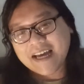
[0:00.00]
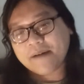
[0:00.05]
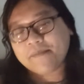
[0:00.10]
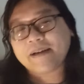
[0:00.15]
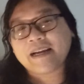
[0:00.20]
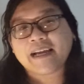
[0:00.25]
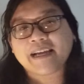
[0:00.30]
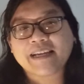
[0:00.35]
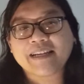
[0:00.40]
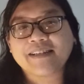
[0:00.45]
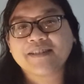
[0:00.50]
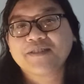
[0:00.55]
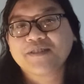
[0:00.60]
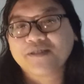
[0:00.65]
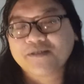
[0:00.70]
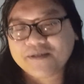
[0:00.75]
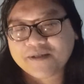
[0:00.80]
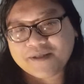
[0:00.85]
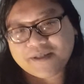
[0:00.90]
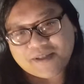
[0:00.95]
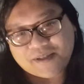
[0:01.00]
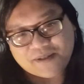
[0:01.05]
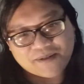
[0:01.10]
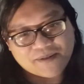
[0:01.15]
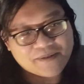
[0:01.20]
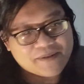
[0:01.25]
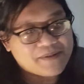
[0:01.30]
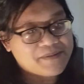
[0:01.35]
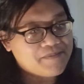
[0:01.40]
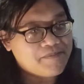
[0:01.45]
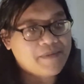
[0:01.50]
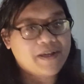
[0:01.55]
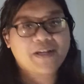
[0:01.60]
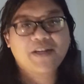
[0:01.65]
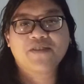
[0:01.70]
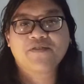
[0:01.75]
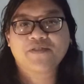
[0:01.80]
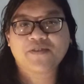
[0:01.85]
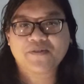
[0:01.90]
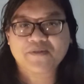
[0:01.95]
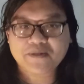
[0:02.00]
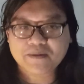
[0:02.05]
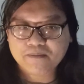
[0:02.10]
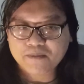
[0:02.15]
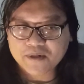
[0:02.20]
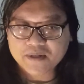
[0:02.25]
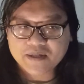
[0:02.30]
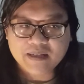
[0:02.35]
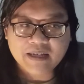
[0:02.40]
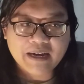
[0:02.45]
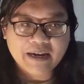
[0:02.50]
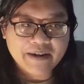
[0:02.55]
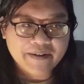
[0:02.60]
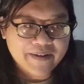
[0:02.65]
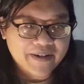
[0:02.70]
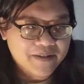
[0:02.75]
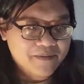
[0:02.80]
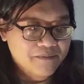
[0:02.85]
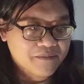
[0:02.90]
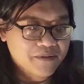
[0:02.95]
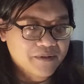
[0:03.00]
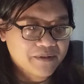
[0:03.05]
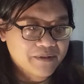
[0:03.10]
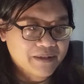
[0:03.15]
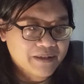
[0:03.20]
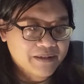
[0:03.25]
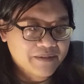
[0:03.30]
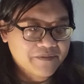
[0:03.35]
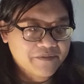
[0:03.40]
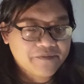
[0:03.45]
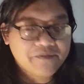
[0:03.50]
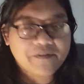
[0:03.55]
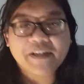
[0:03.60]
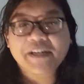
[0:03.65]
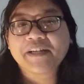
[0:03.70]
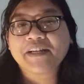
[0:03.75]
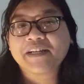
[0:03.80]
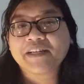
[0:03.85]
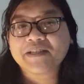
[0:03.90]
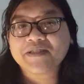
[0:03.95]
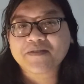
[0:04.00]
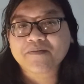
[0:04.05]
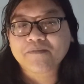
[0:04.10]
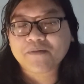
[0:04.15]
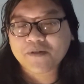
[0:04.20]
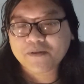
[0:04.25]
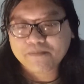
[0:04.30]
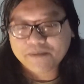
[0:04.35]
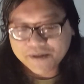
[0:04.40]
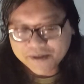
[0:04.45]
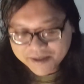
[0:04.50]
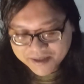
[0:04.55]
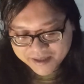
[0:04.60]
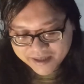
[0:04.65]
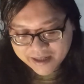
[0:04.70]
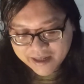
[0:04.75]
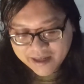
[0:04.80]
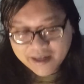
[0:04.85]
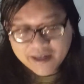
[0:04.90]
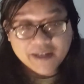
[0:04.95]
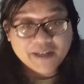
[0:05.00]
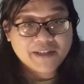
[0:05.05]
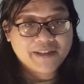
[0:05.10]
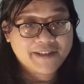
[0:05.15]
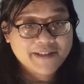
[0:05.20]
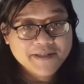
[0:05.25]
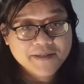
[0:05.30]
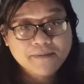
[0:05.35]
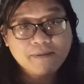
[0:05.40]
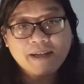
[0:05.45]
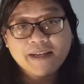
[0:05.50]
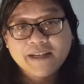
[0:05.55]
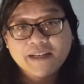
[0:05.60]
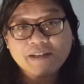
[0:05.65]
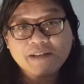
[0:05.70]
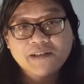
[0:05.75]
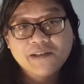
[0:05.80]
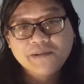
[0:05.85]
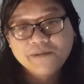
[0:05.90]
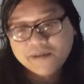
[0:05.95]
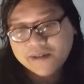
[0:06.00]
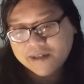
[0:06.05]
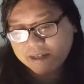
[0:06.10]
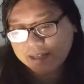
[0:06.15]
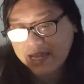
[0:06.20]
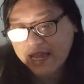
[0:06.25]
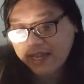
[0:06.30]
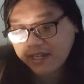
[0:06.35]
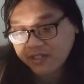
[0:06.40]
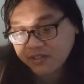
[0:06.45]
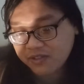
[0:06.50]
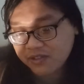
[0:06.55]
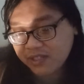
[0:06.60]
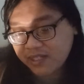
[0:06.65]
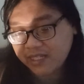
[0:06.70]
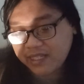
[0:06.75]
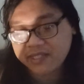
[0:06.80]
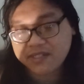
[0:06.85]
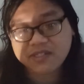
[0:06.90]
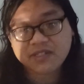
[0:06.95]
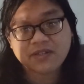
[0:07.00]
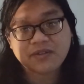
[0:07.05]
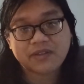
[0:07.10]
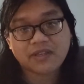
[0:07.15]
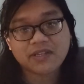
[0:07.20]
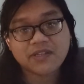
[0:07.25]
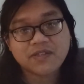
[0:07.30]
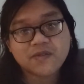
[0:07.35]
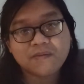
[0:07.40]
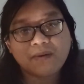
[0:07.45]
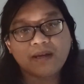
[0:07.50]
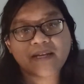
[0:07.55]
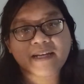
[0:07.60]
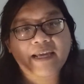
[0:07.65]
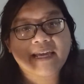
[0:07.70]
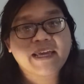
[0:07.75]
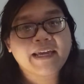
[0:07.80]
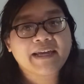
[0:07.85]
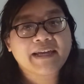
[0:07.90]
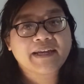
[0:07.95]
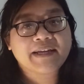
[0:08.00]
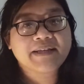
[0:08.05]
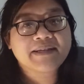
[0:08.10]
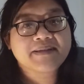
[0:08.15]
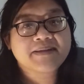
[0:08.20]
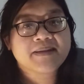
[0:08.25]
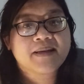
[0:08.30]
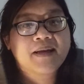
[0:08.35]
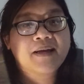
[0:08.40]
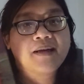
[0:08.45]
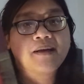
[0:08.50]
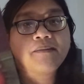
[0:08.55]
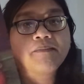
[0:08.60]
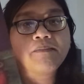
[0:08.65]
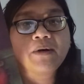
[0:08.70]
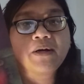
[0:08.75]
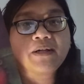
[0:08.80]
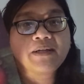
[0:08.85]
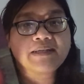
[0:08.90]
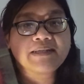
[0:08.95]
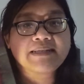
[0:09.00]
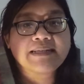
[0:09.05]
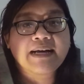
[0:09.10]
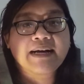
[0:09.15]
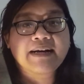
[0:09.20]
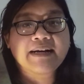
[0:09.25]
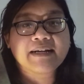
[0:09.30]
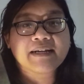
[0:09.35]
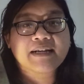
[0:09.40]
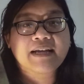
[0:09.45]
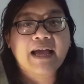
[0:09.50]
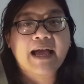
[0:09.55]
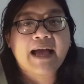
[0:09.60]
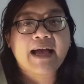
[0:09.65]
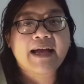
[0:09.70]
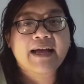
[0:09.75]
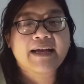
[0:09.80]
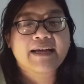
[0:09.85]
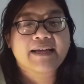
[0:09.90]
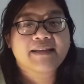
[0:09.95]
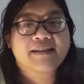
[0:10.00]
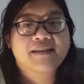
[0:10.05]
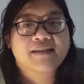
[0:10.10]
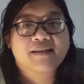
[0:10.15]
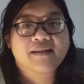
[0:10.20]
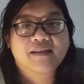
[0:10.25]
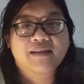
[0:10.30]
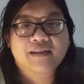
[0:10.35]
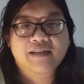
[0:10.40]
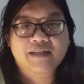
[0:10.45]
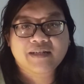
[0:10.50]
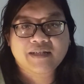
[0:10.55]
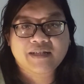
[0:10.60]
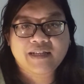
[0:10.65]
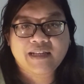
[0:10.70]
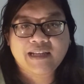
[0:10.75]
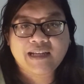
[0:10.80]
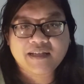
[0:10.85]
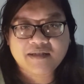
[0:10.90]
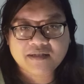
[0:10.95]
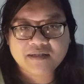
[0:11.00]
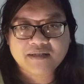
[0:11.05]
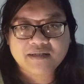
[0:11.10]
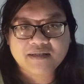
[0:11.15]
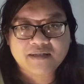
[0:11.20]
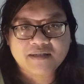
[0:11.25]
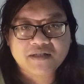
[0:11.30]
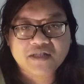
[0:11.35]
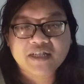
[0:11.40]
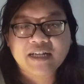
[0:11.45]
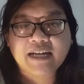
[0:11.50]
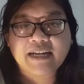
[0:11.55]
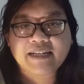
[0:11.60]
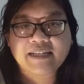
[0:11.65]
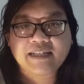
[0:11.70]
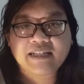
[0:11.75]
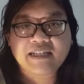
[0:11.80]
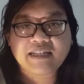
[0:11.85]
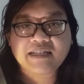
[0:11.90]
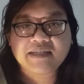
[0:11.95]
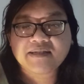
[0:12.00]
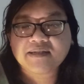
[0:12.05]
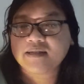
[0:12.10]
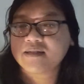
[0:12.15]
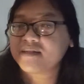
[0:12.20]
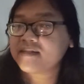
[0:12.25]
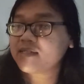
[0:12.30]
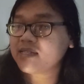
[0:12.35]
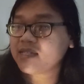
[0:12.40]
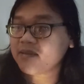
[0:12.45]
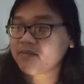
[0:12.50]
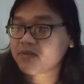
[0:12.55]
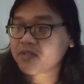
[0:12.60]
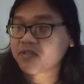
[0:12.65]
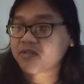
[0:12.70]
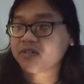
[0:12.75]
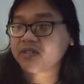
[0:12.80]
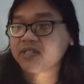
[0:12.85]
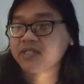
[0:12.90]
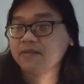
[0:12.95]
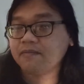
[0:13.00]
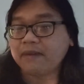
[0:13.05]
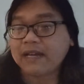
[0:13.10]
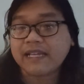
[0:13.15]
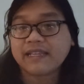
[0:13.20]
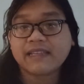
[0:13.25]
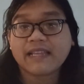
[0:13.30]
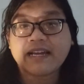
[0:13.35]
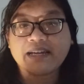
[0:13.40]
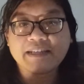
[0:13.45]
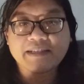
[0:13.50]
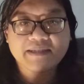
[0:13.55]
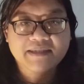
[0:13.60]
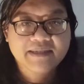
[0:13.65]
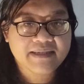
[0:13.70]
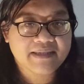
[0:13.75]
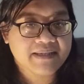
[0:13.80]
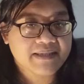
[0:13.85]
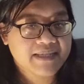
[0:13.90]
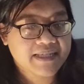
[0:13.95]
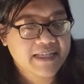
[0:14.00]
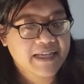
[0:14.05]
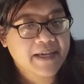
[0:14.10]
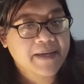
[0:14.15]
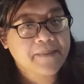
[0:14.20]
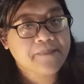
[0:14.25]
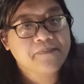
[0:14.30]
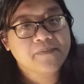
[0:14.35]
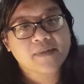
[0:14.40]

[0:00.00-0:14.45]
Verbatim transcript: But I can assure you many of those books that I read were fairly small books, this one included actually. So this one is Balzac and the Little Chinese Seamstress by Dai Sijie.